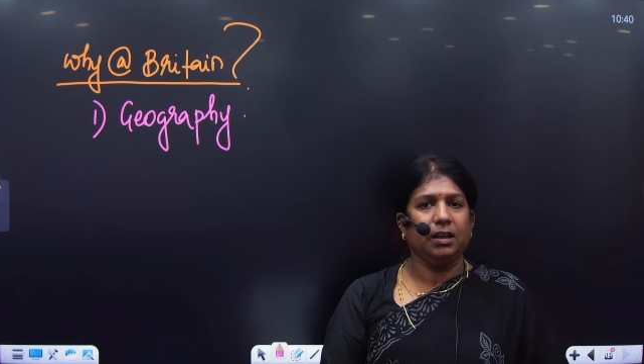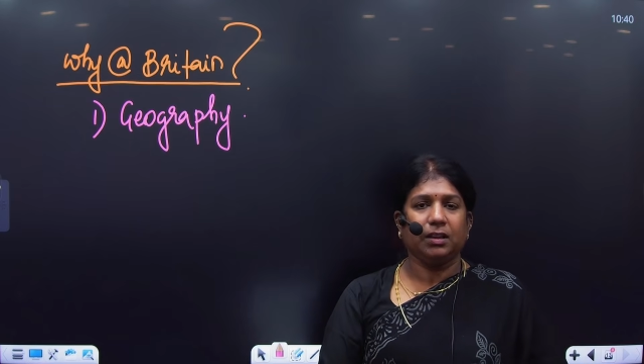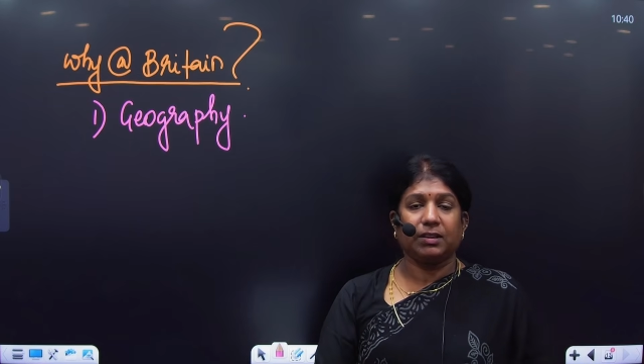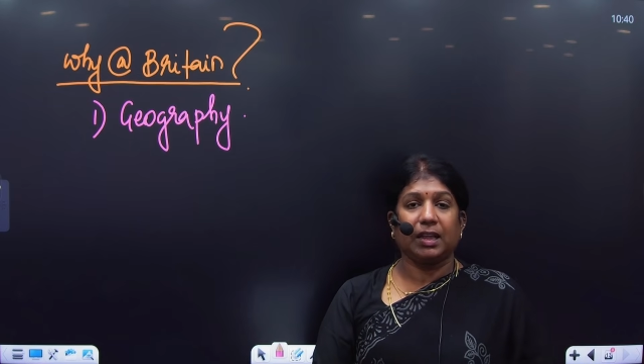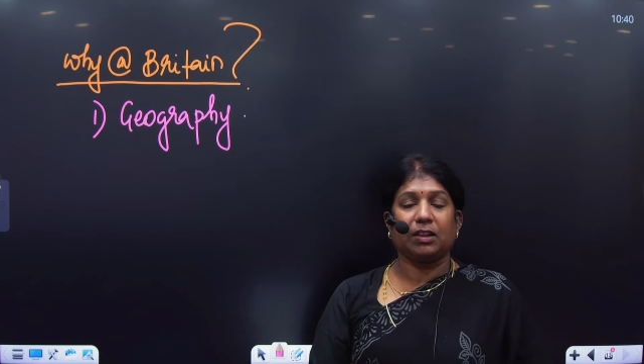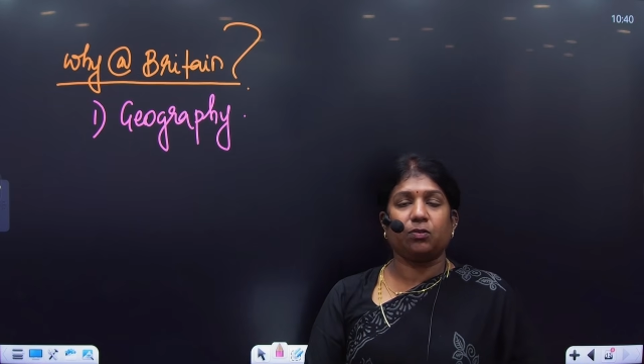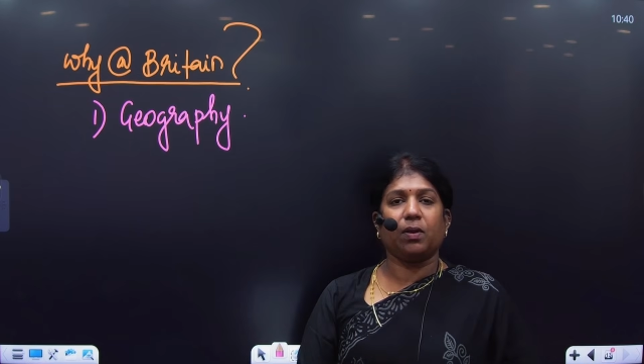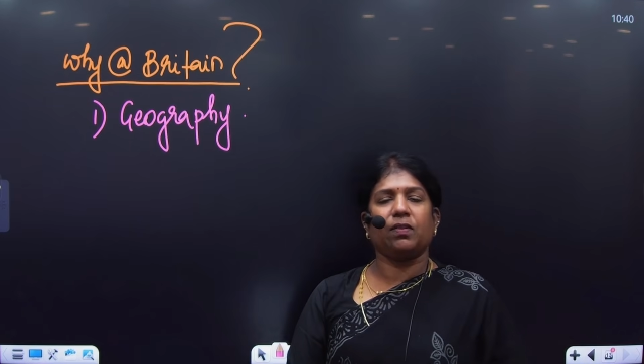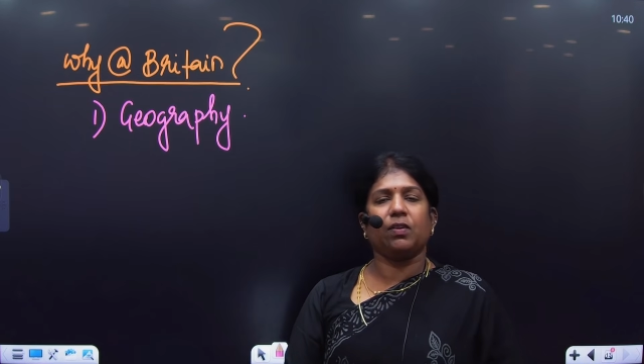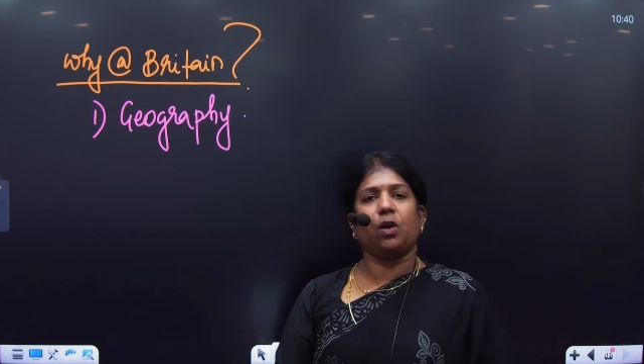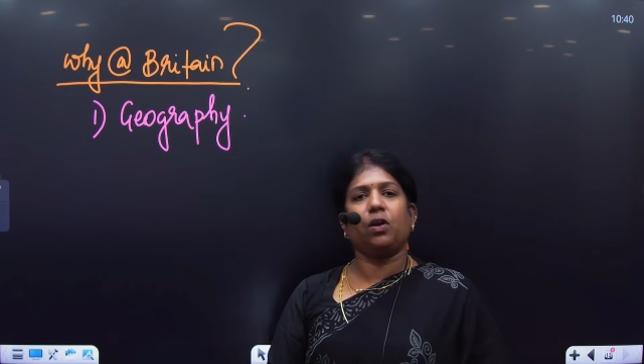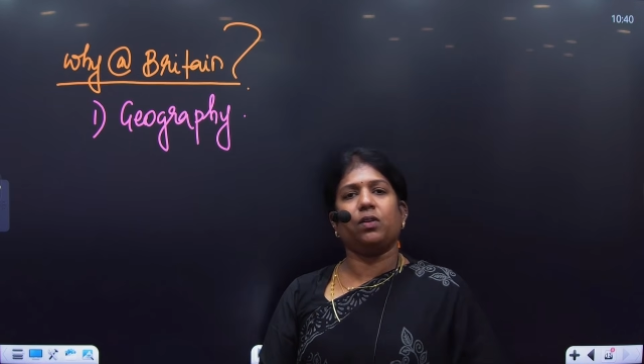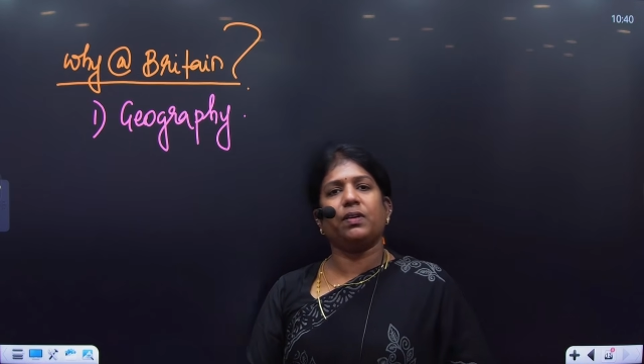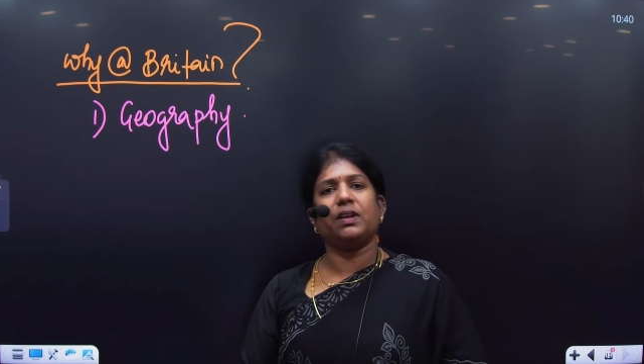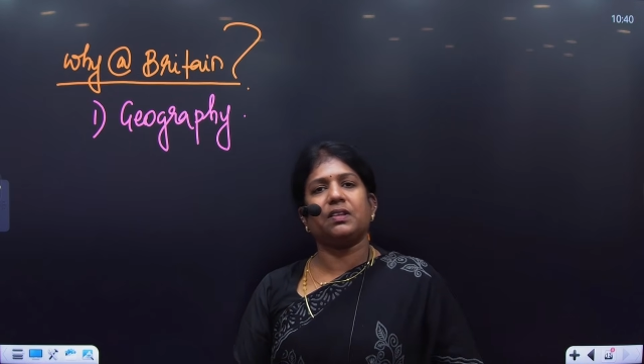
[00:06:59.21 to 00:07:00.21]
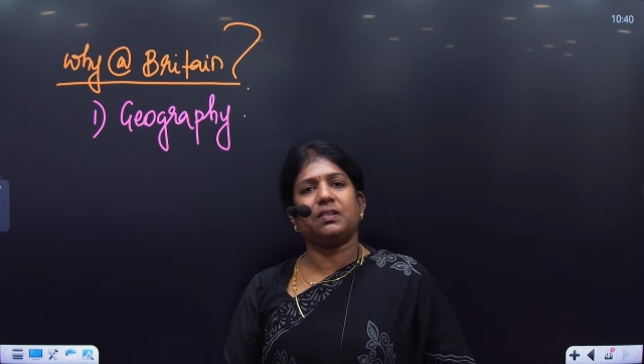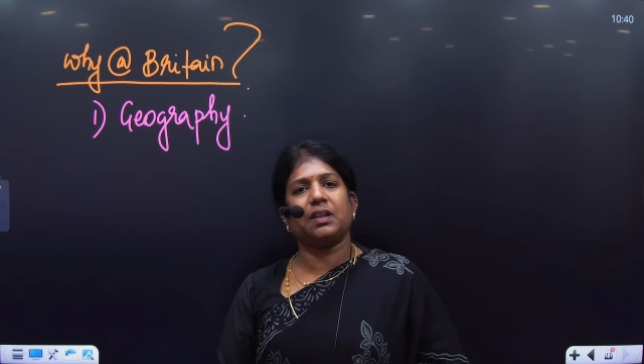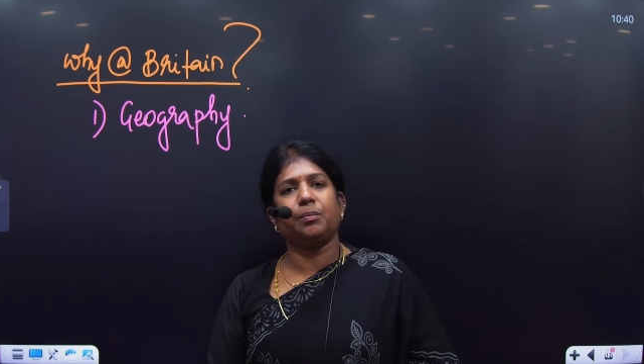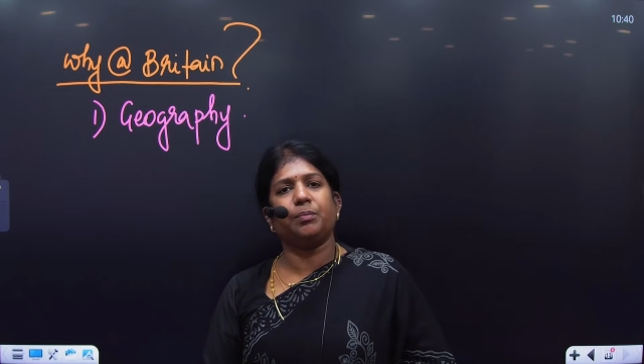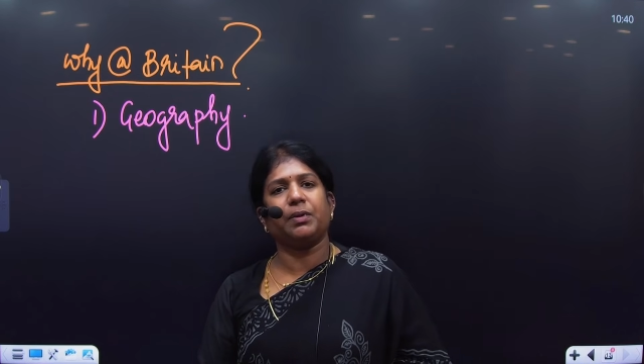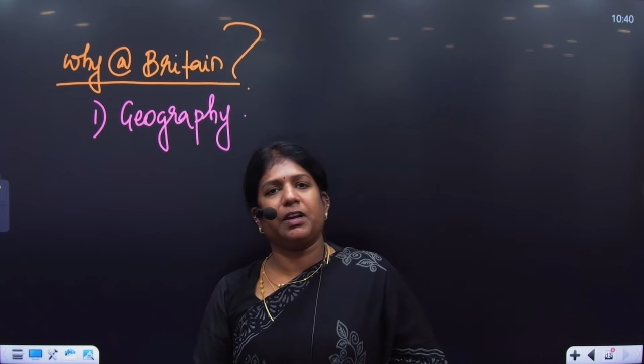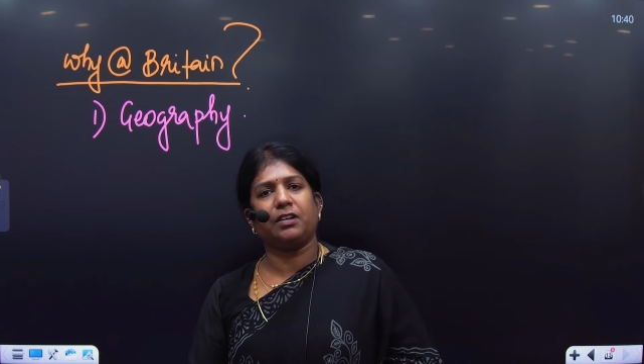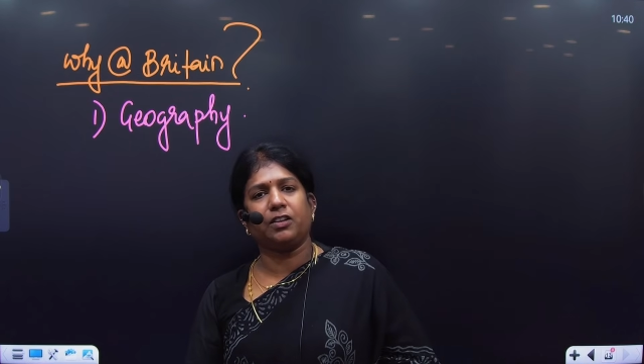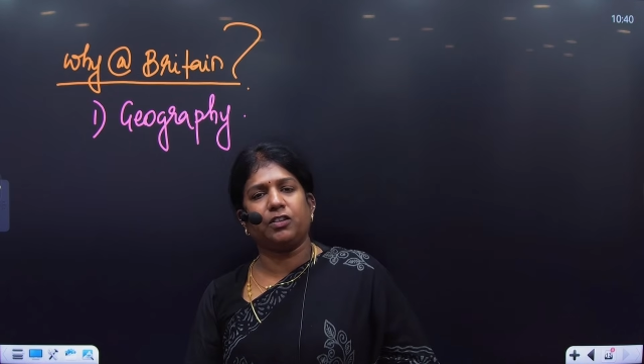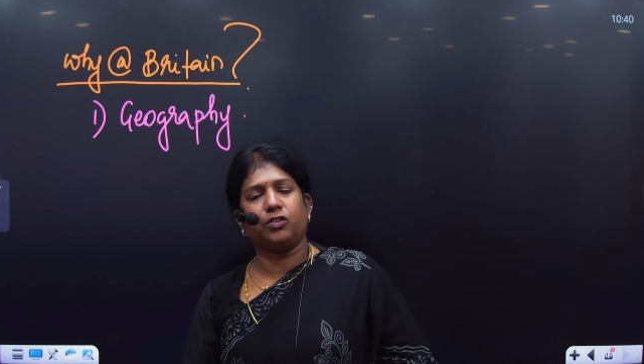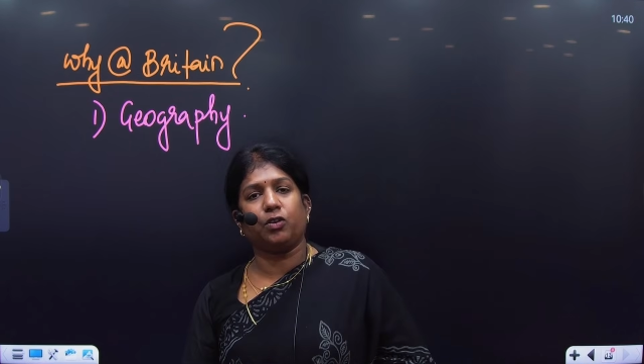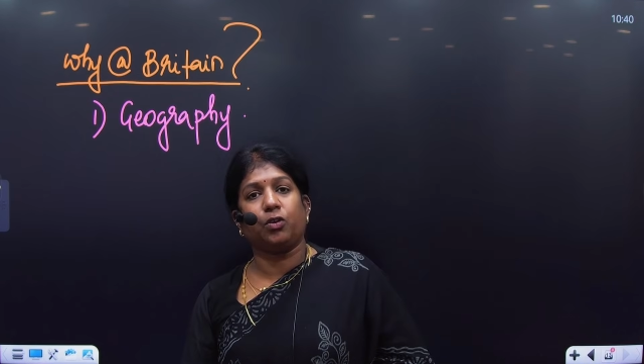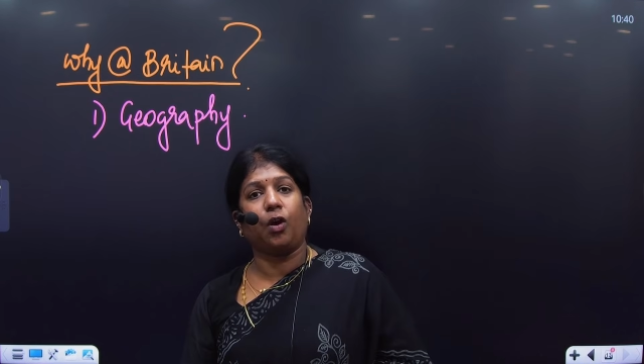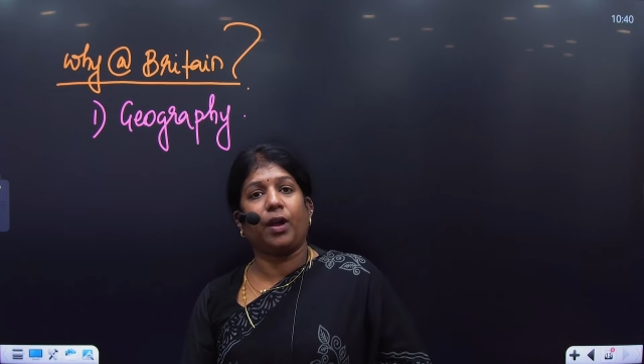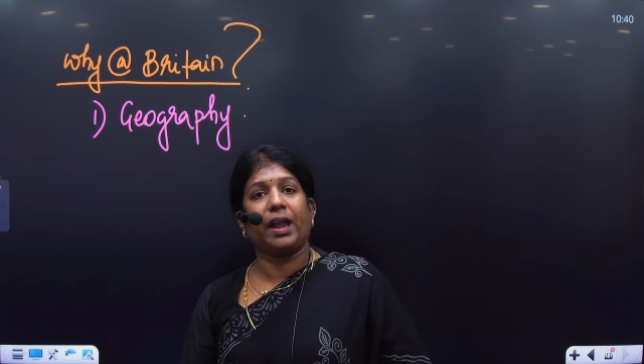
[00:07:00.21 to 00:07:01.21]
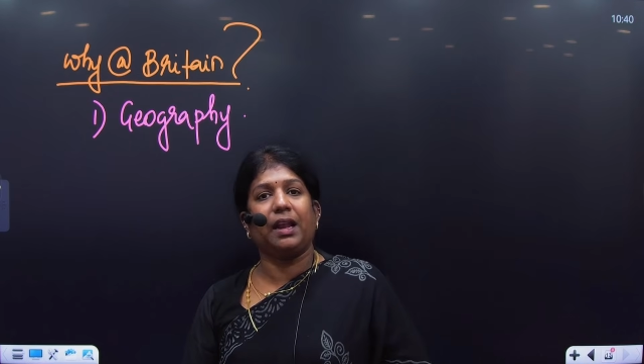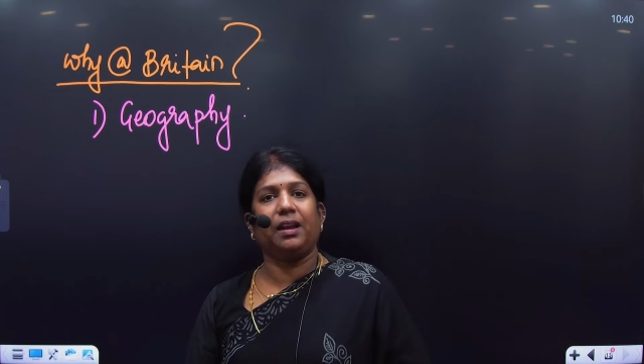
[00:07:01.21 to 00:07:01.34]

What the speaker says: That's why we always say British Royal